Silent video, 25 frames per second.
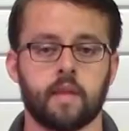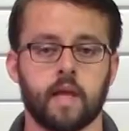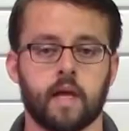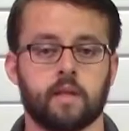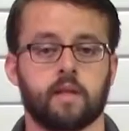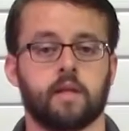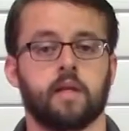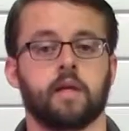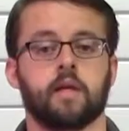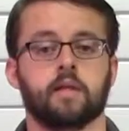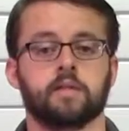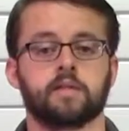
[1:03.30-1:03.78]

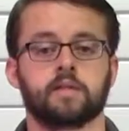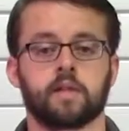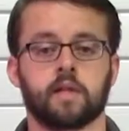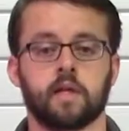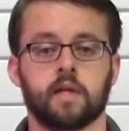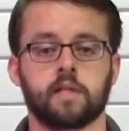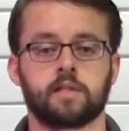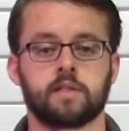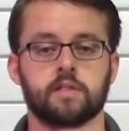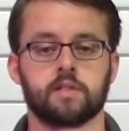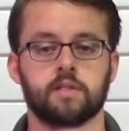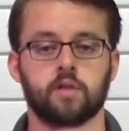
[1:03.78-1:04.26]
that the
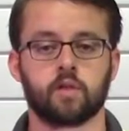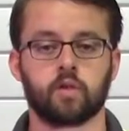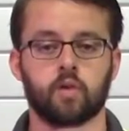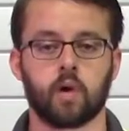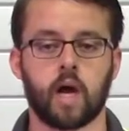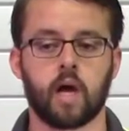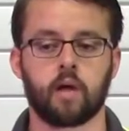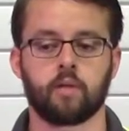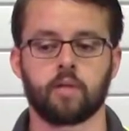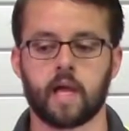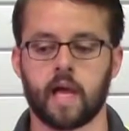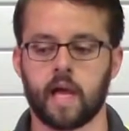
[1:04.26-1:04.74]
insulation to
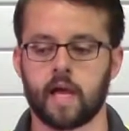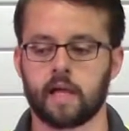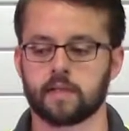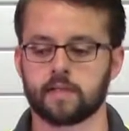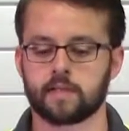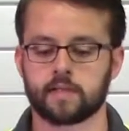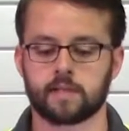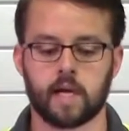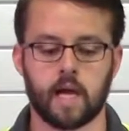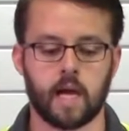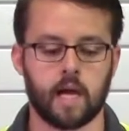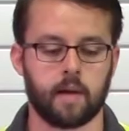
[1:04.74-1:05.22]
ground
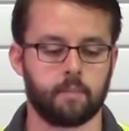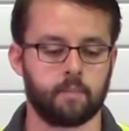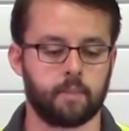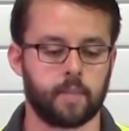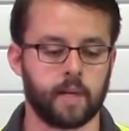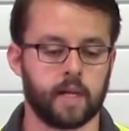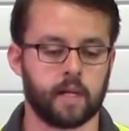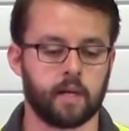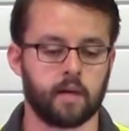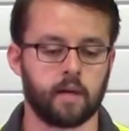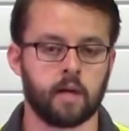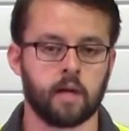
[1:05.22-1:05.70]
has not
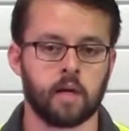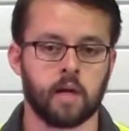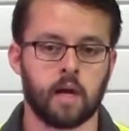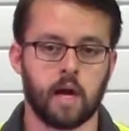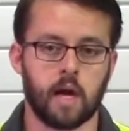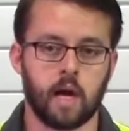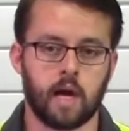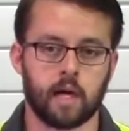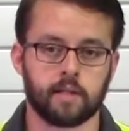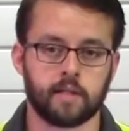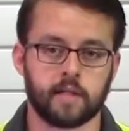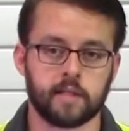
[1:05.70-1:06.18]
been
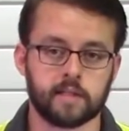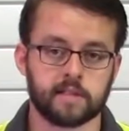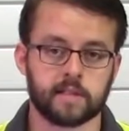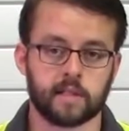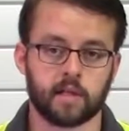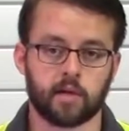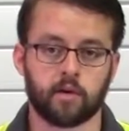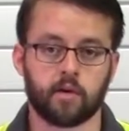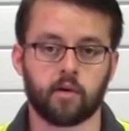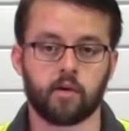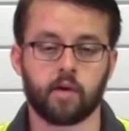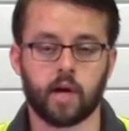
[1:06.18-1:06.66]

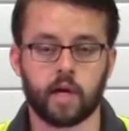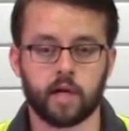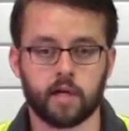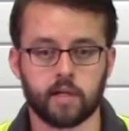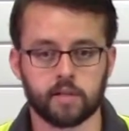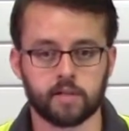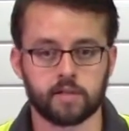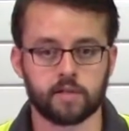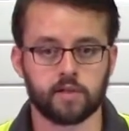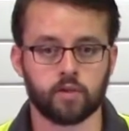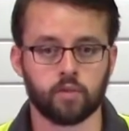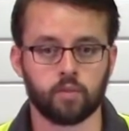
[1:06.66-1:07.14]

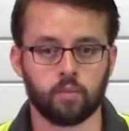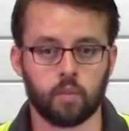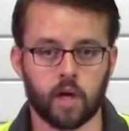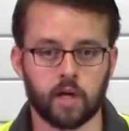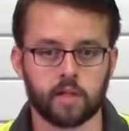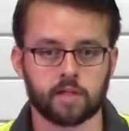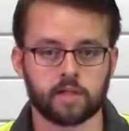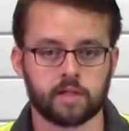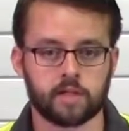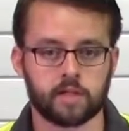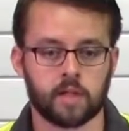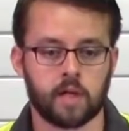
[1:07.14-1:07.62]
deteriorated too
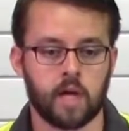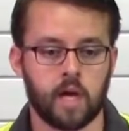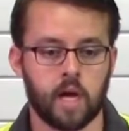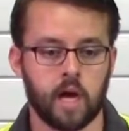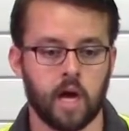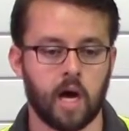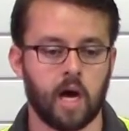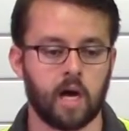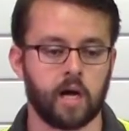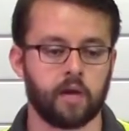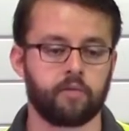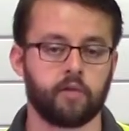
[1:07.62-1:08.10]
much.
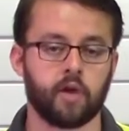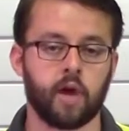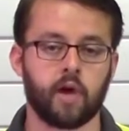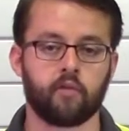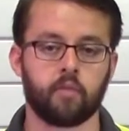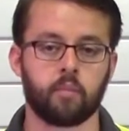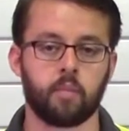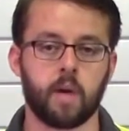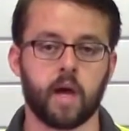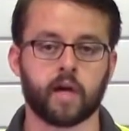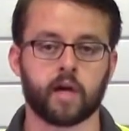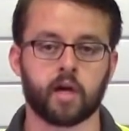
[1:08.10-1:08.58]
If you
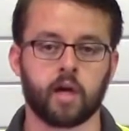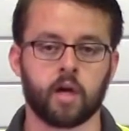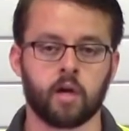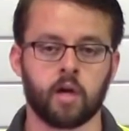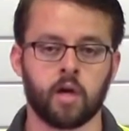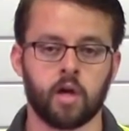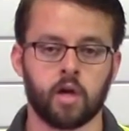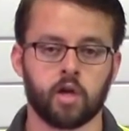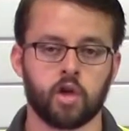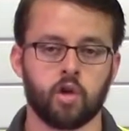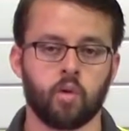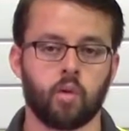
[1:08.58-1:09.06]
have a
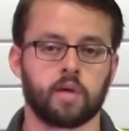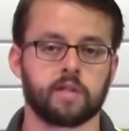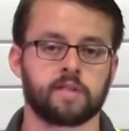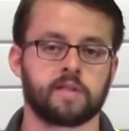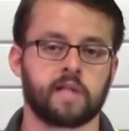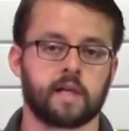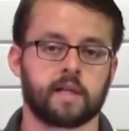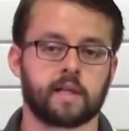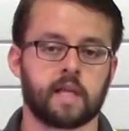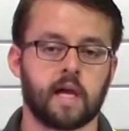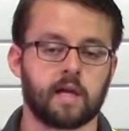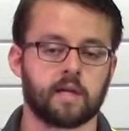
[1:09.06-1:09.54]
megger, you want
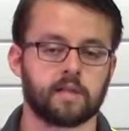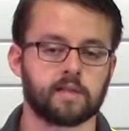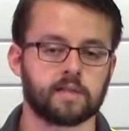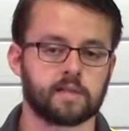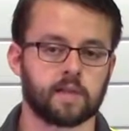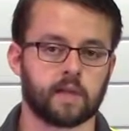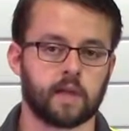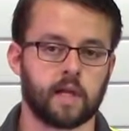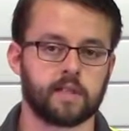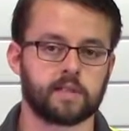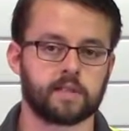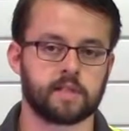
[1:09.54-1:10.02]
to check that
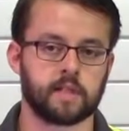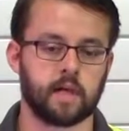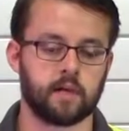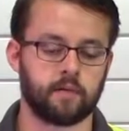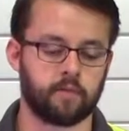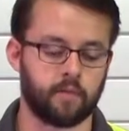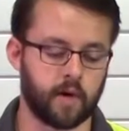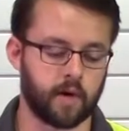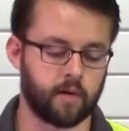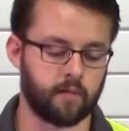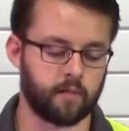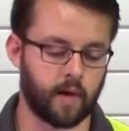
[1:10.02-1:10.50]
insulation
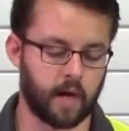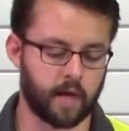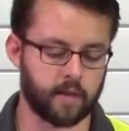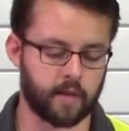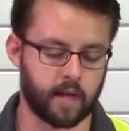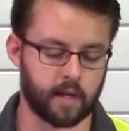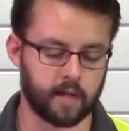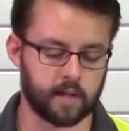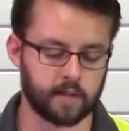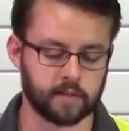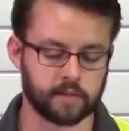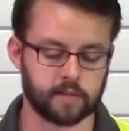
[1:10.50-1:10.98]
and verify
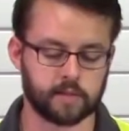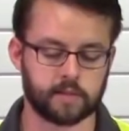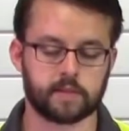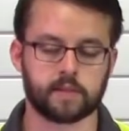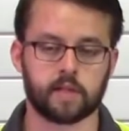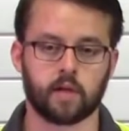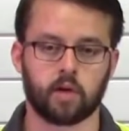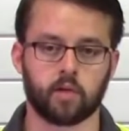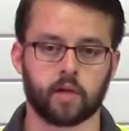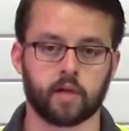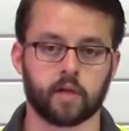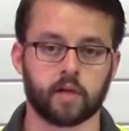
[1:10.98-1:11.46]
that it's
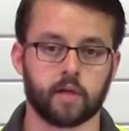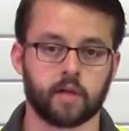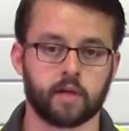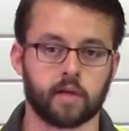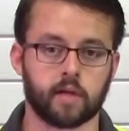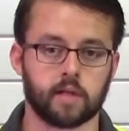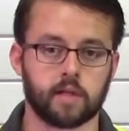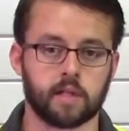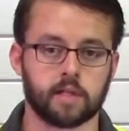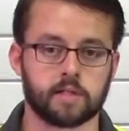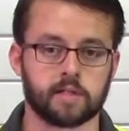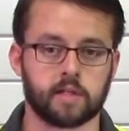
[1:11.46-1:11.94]
still in good
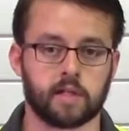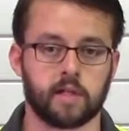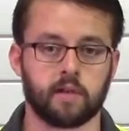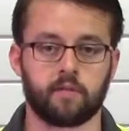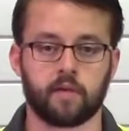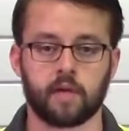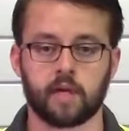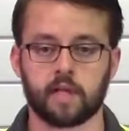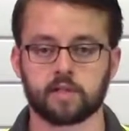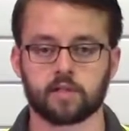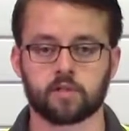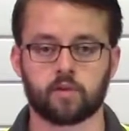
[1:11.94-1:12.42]
condition.
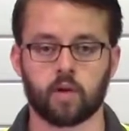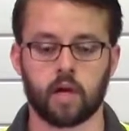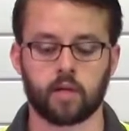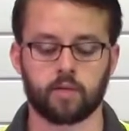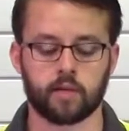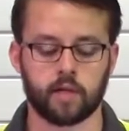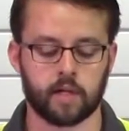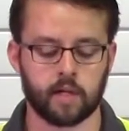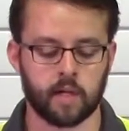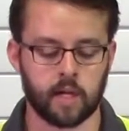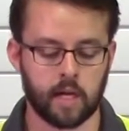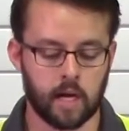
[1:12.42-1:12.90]
If it is
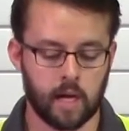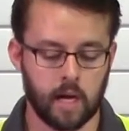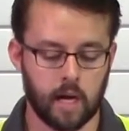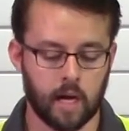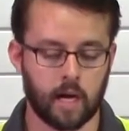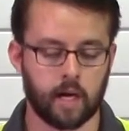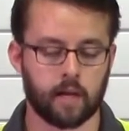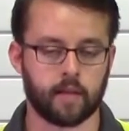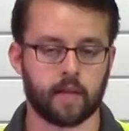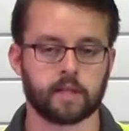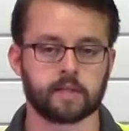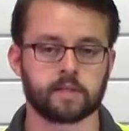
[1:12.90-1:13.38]
grounded,
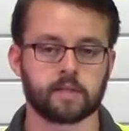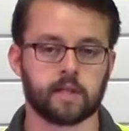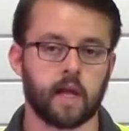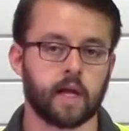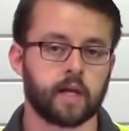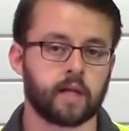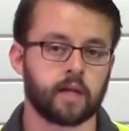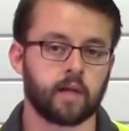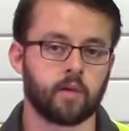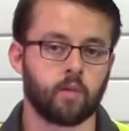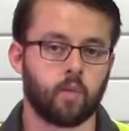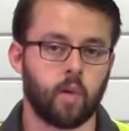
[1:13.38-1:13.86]
that's
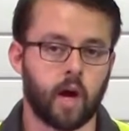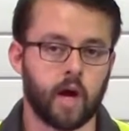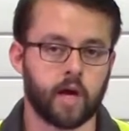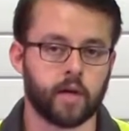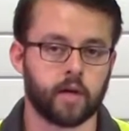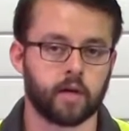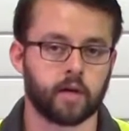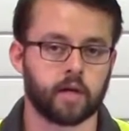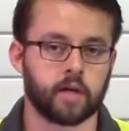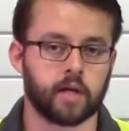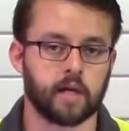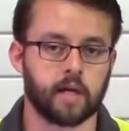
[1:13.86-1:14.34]
likely why
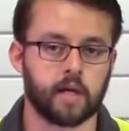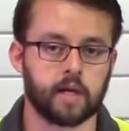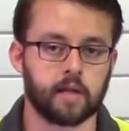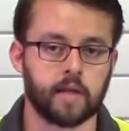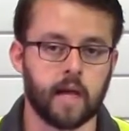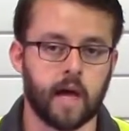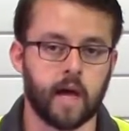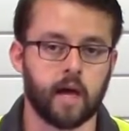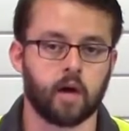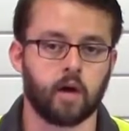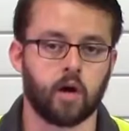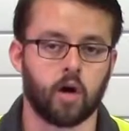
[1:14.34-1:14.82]
you're
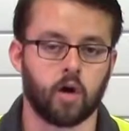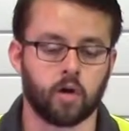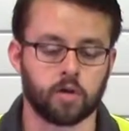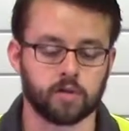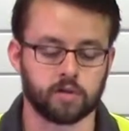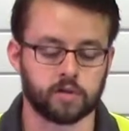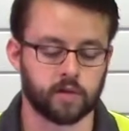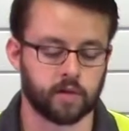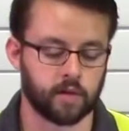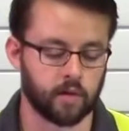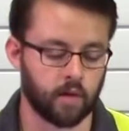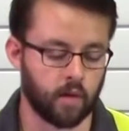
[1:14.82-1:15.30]
getting that
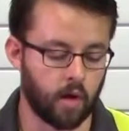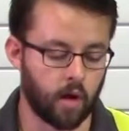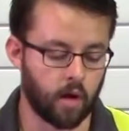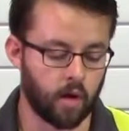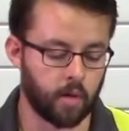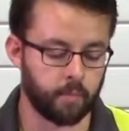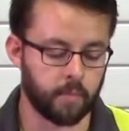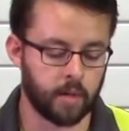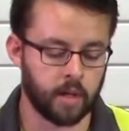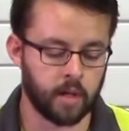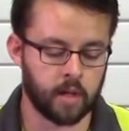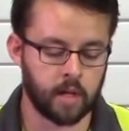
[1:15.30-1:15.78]
100
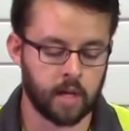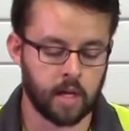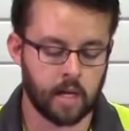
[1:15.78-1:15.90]
alarm.